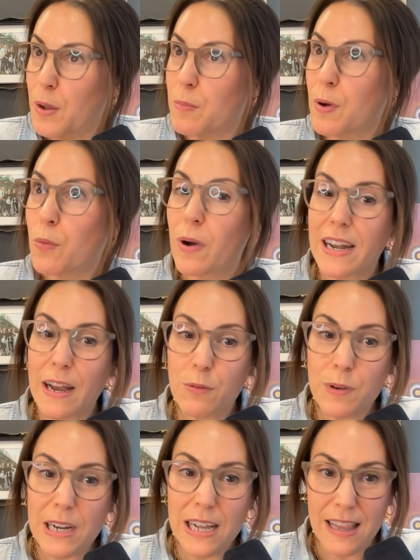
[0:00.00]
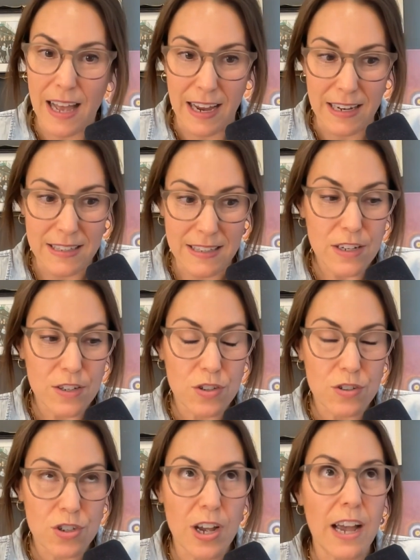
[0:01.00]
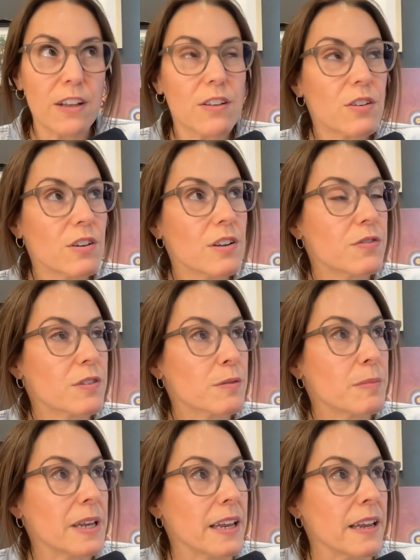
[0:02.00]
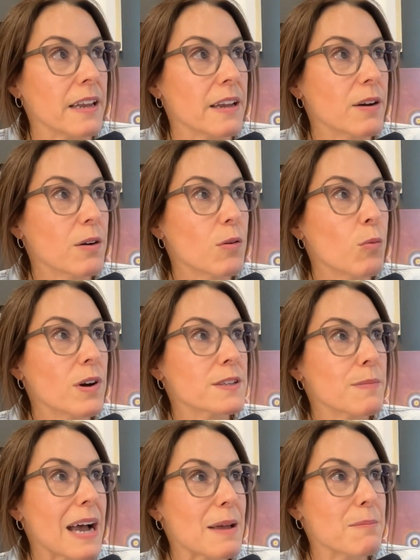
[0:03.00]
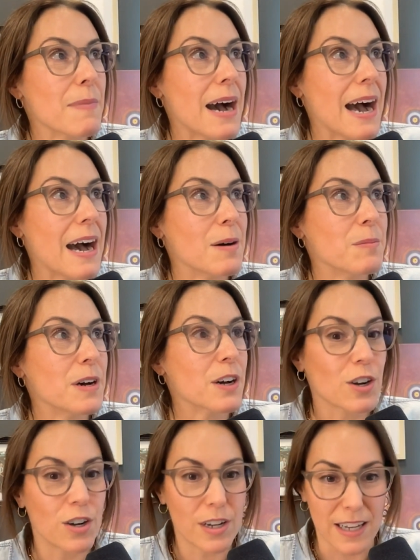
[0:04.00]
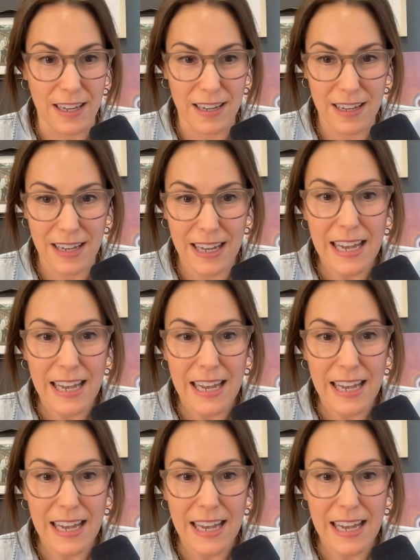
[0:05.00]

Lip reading: But what I realized, childhood for me was my mom cooking.